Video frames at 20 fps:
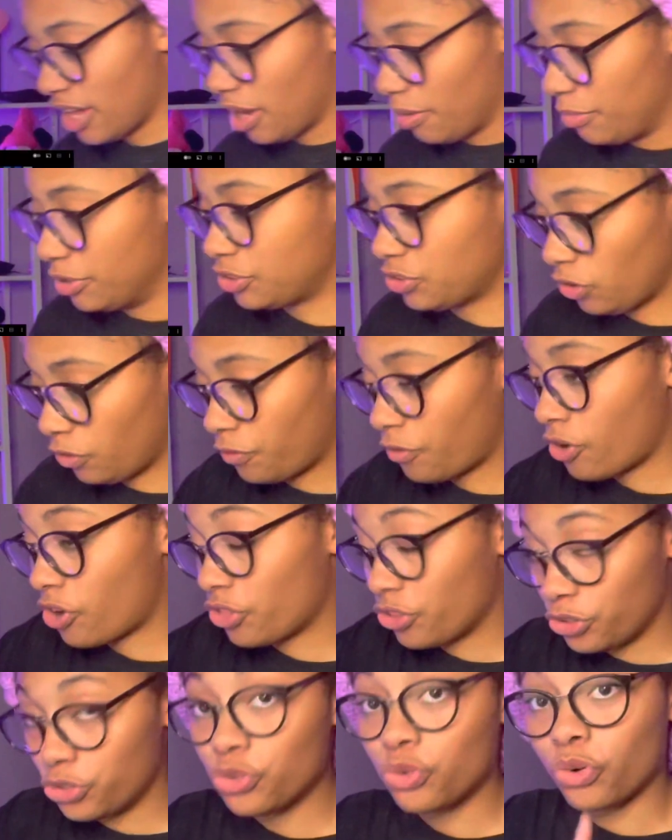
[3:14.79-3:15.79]
But so far,
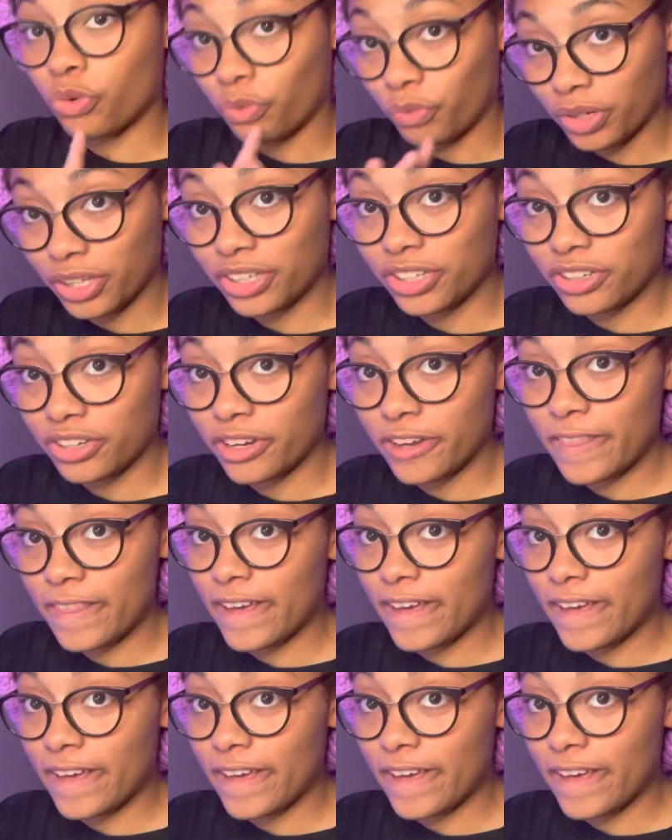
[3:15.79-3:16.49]
they're doing really good.